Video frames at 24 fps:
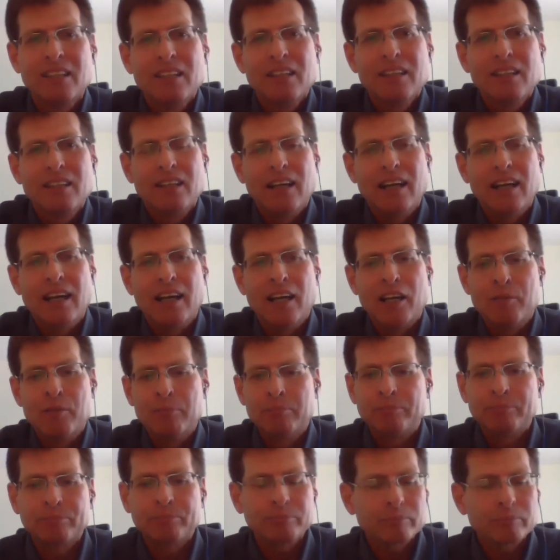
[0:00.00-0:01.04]

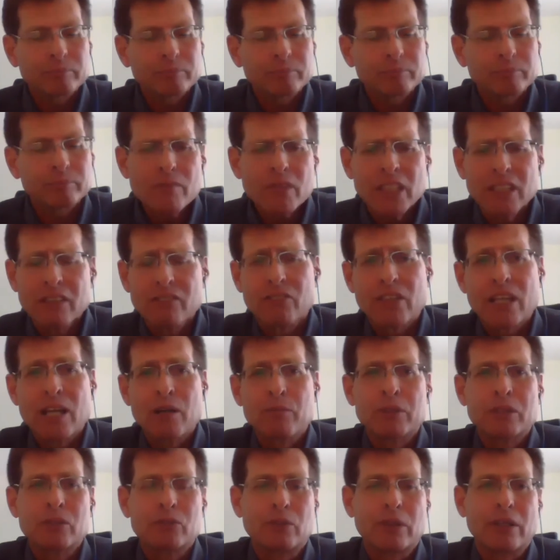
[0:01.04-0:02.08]
In
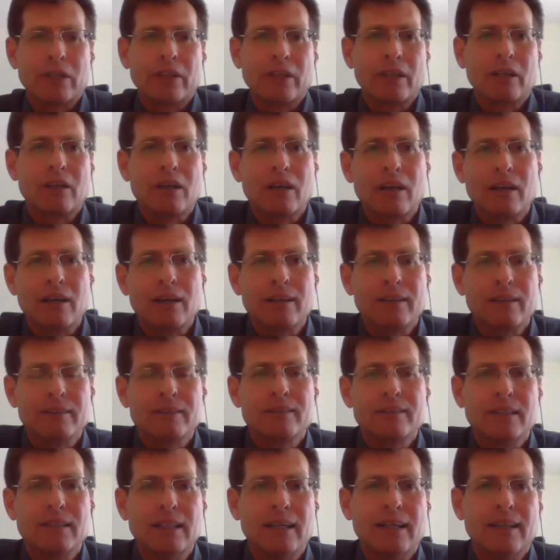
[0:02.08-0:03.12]
families where there are
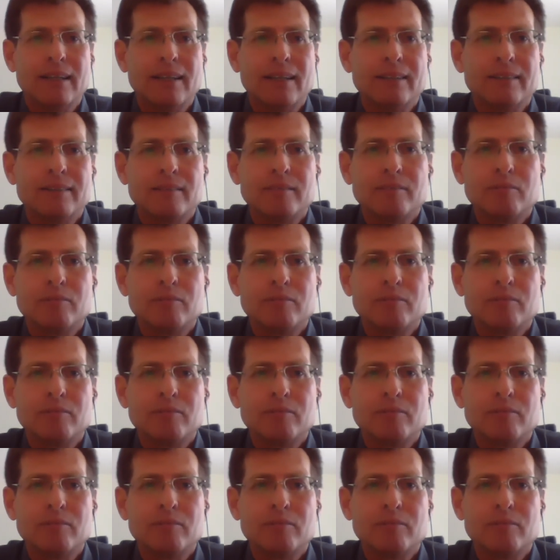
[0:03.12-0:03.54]
a